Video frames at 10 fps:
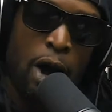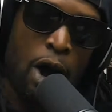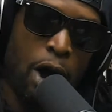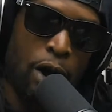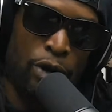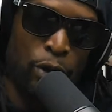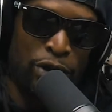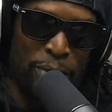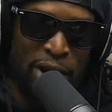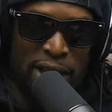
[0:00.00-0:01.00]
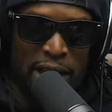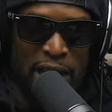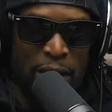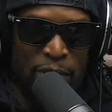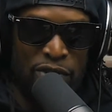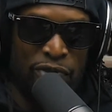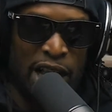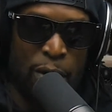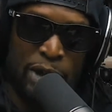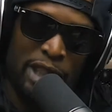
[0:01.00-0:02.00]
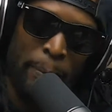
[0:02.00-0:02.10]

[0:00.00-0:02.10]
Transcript: our North American cannabis flower, The